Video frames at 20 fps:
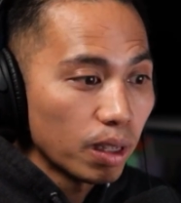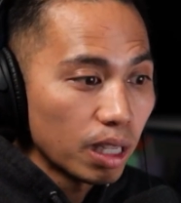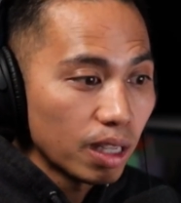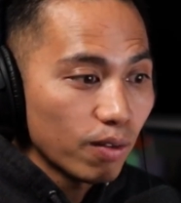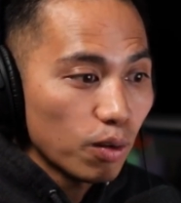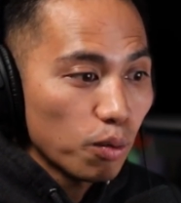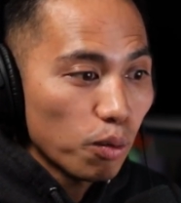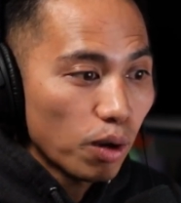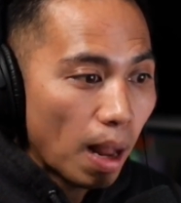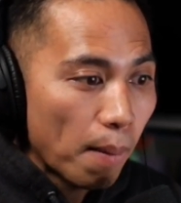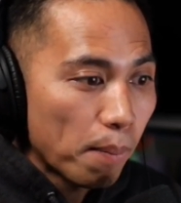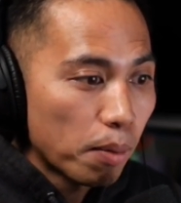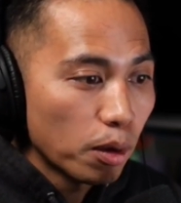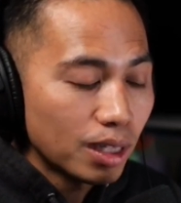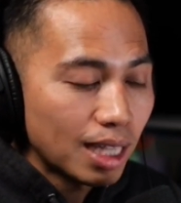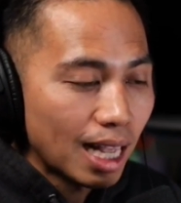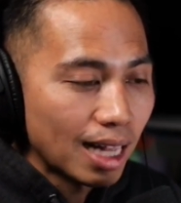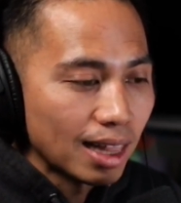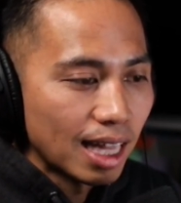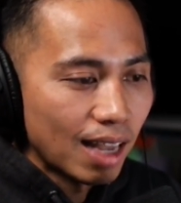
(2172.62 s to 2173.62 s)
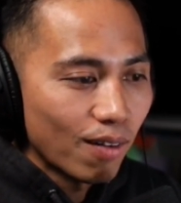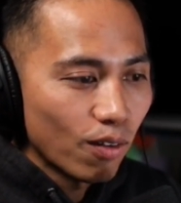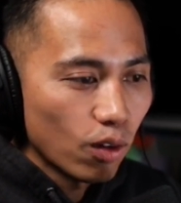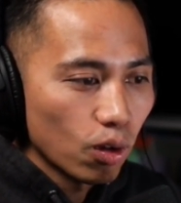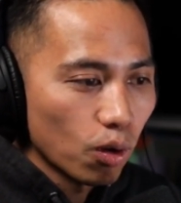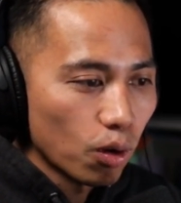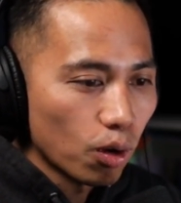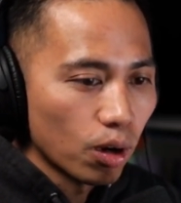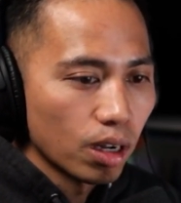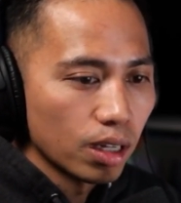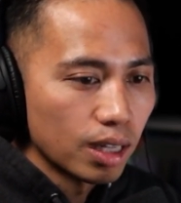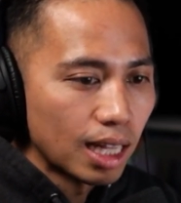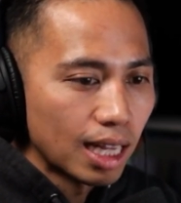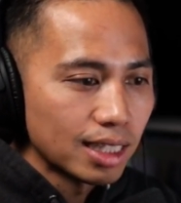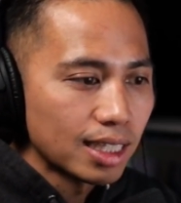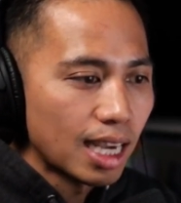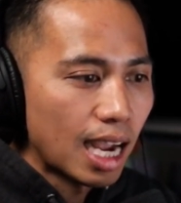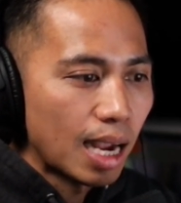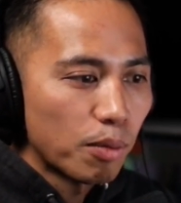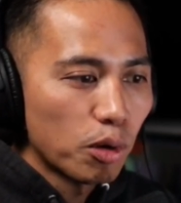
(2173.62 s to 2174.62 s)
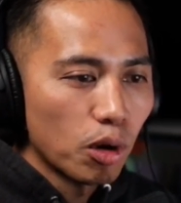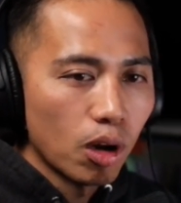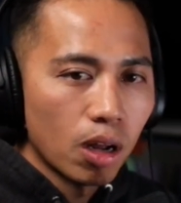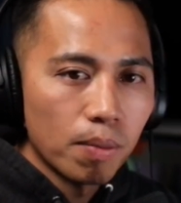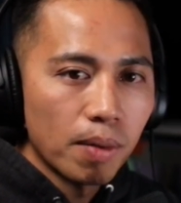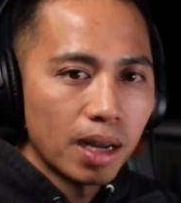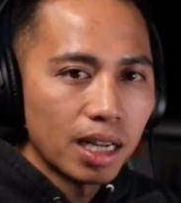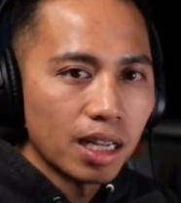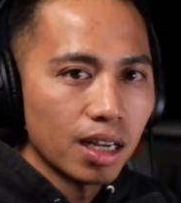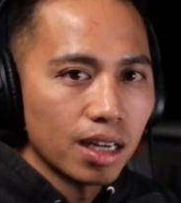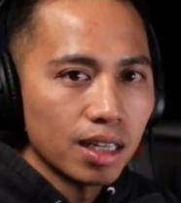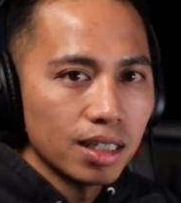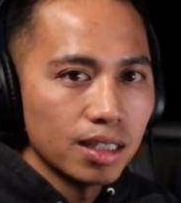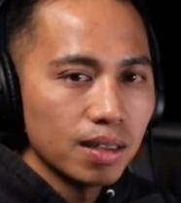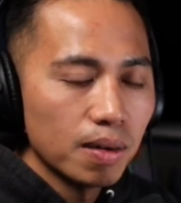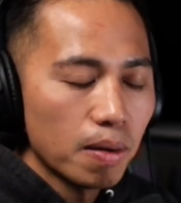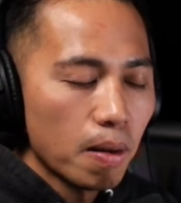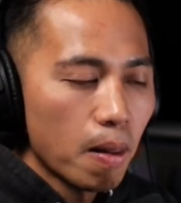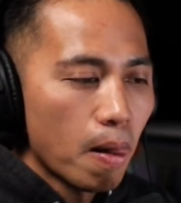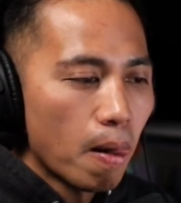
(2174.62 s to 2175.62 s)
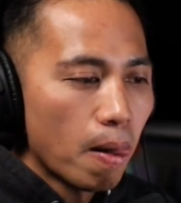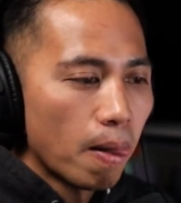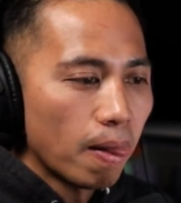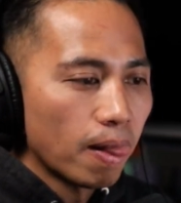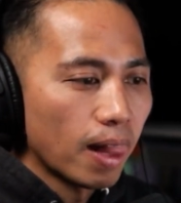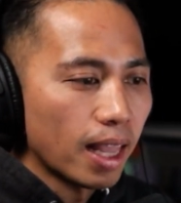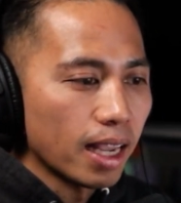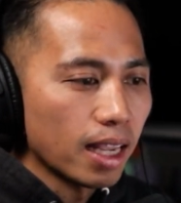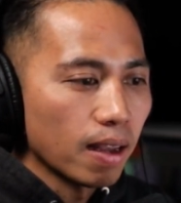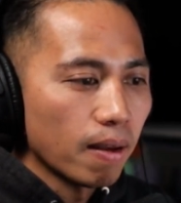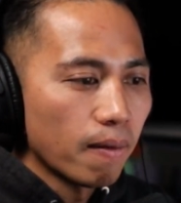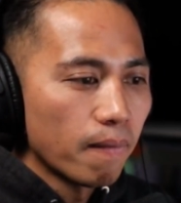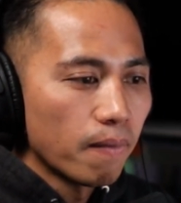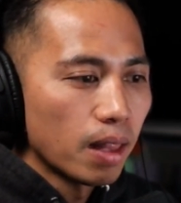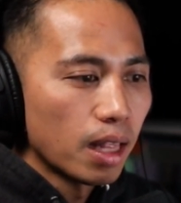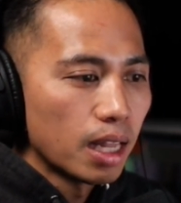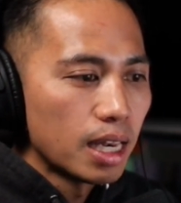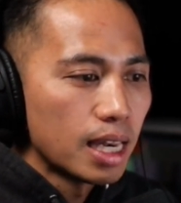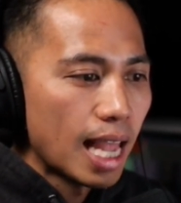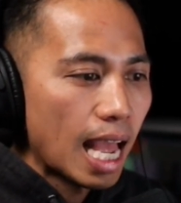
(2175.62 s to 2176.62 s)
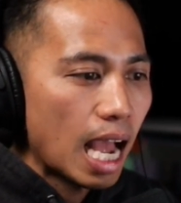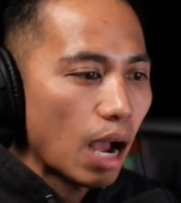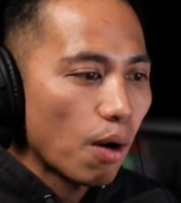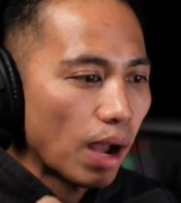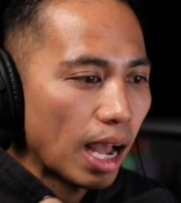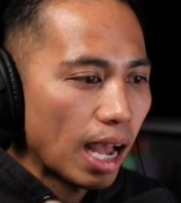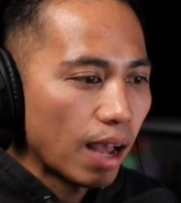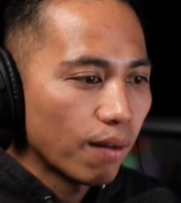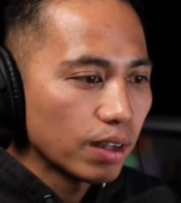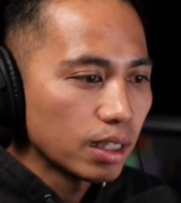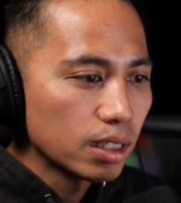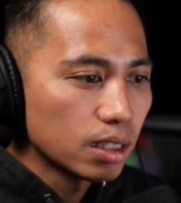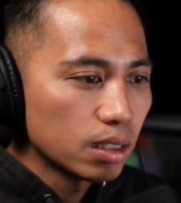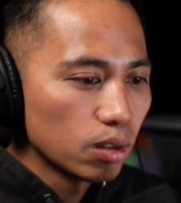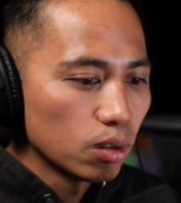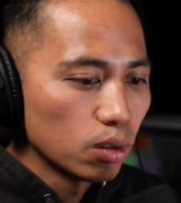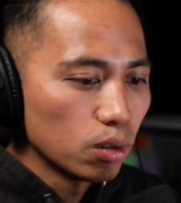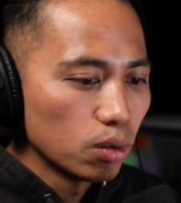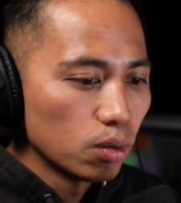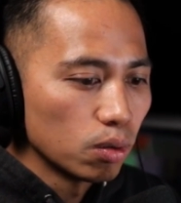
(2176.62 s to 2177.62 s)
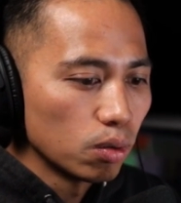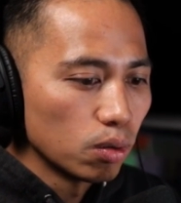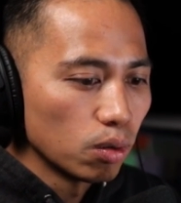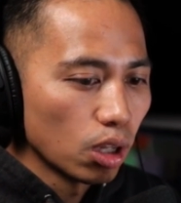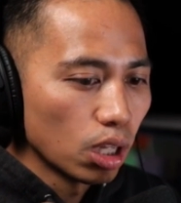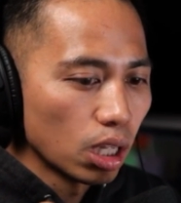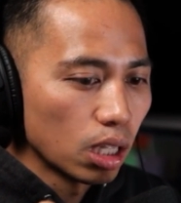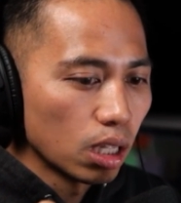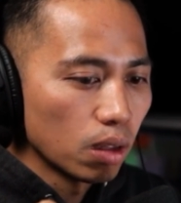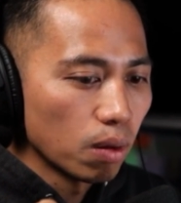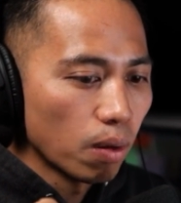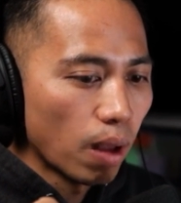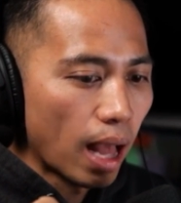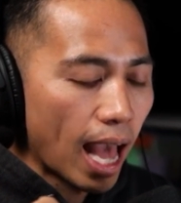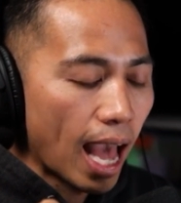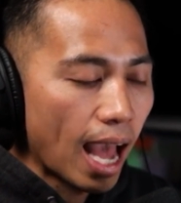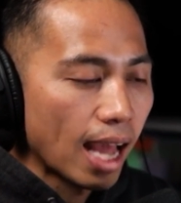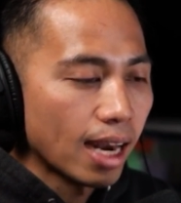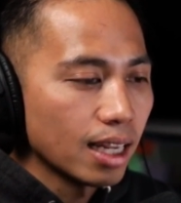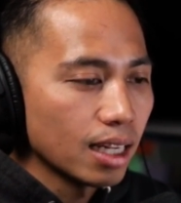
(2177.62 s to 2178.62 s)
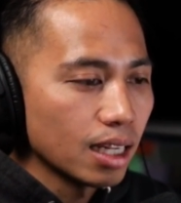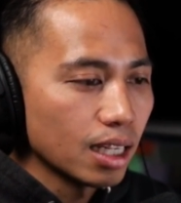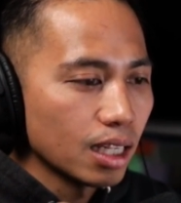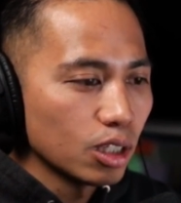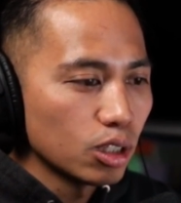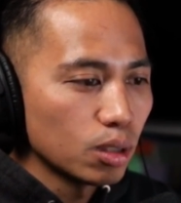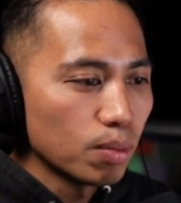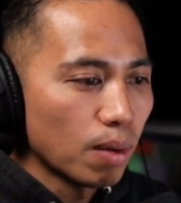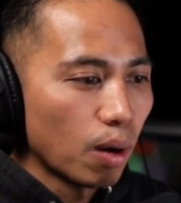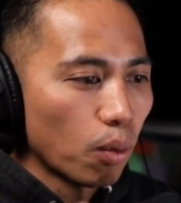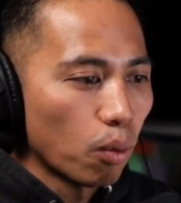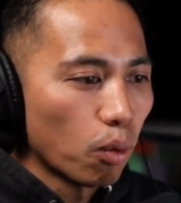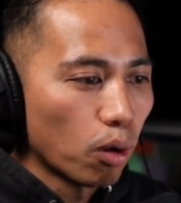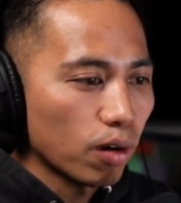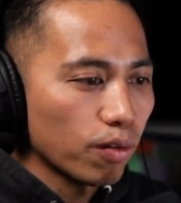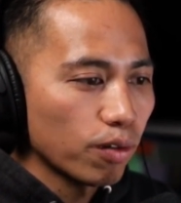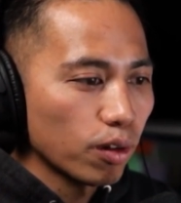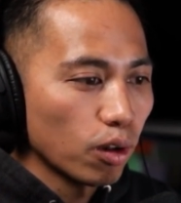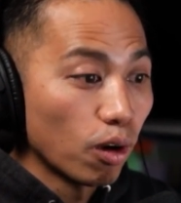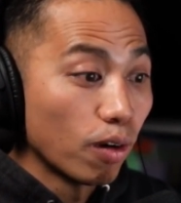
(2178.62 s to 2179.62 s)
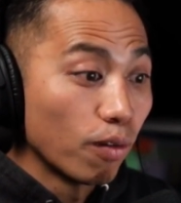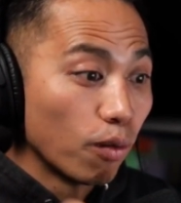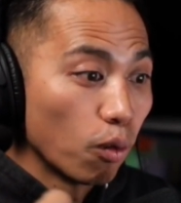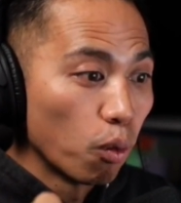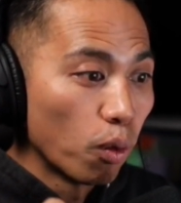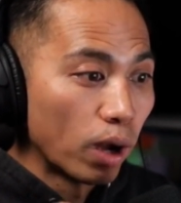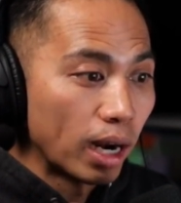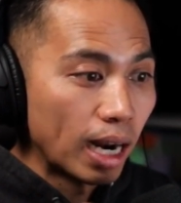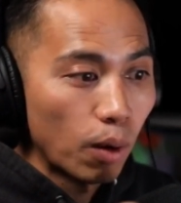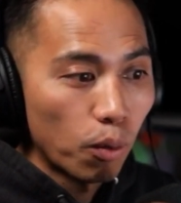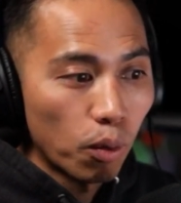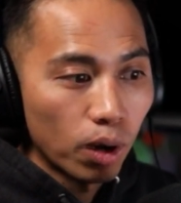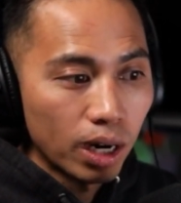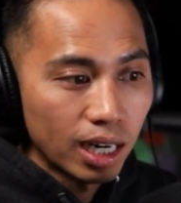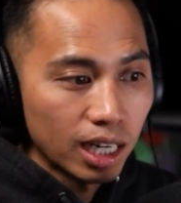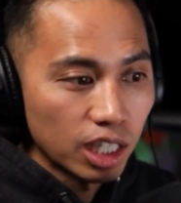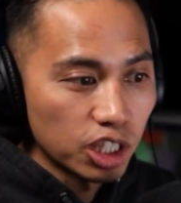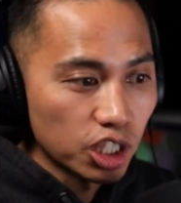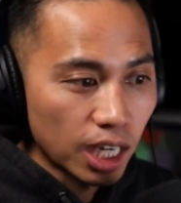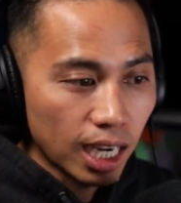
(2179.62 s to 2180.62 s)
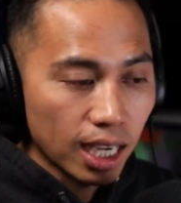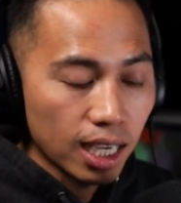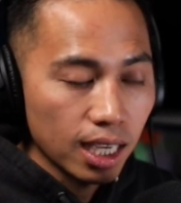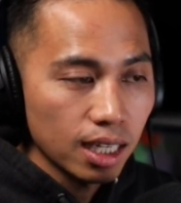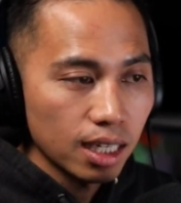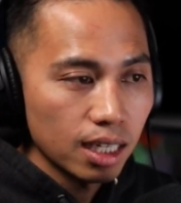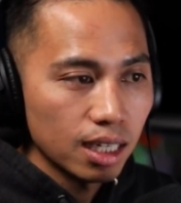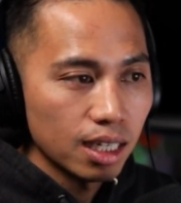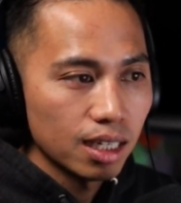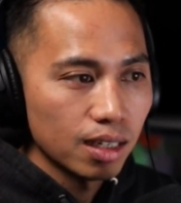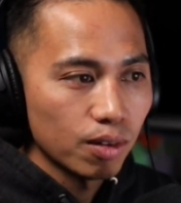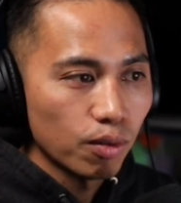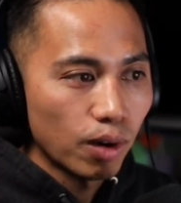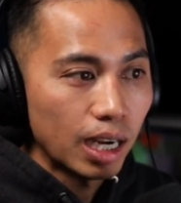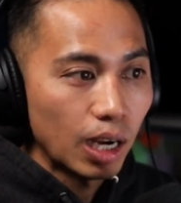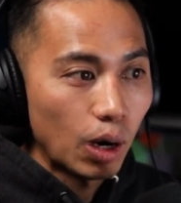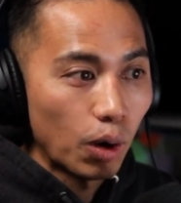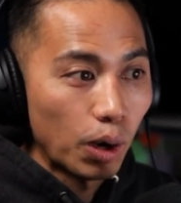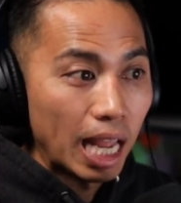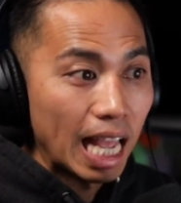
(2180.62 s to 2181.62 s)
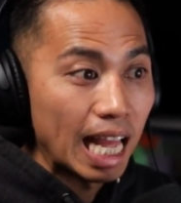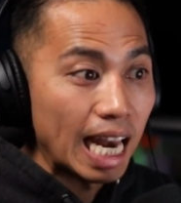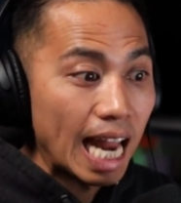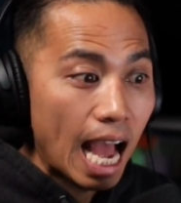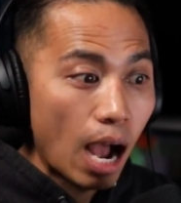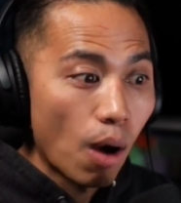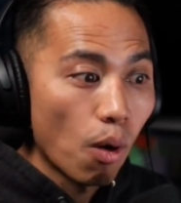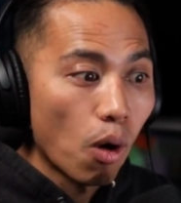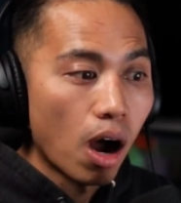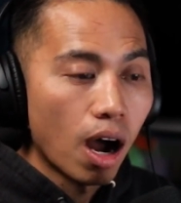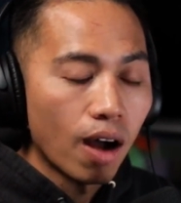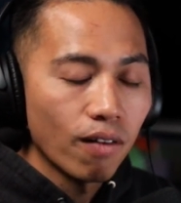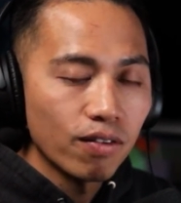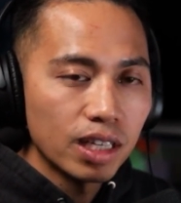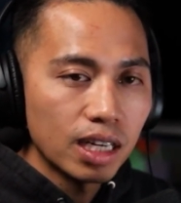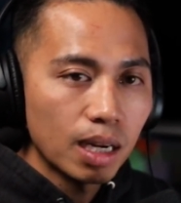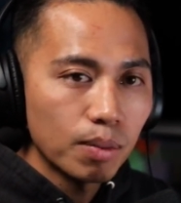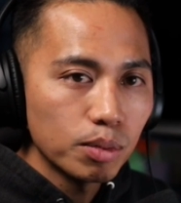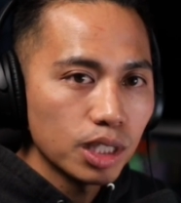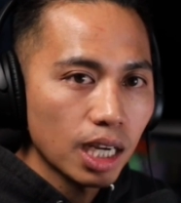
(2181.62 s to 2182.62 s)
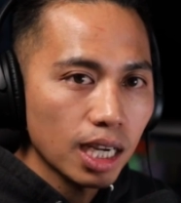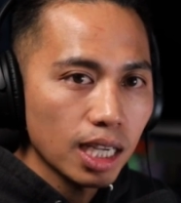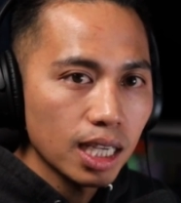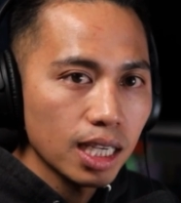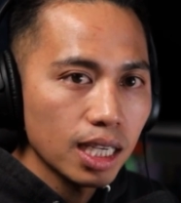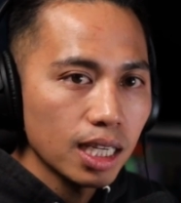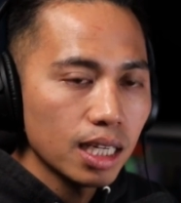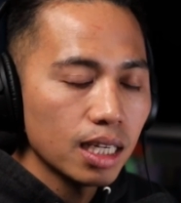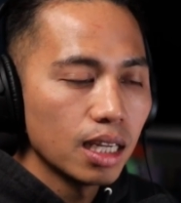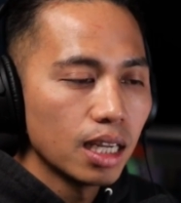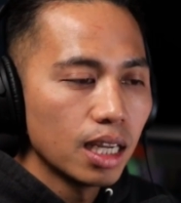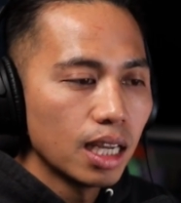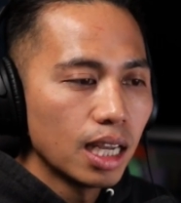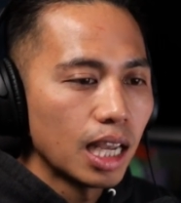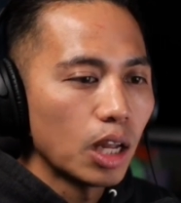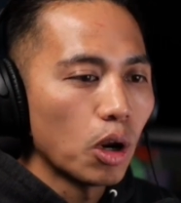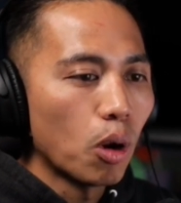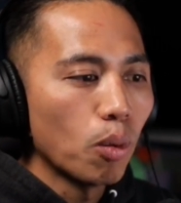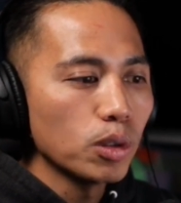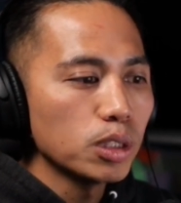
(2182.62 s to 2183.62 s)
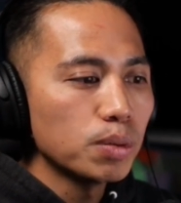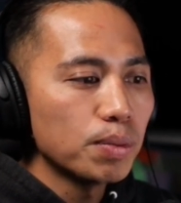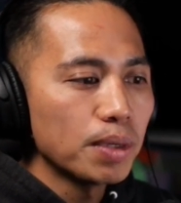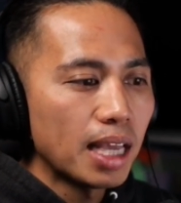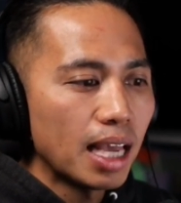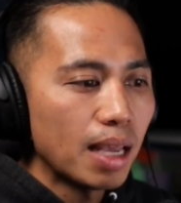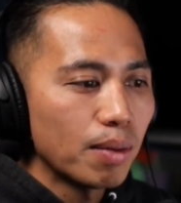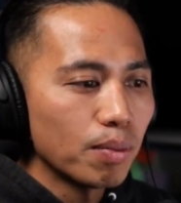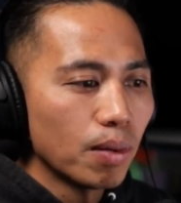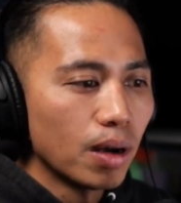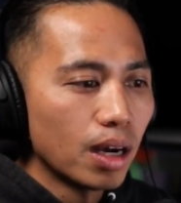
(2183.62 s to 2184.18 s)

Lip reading: when I put that level or that timer on my gun, like now having to add it into my workflow of when I wanted to check it, right? And how often I'm checking it, it almost became a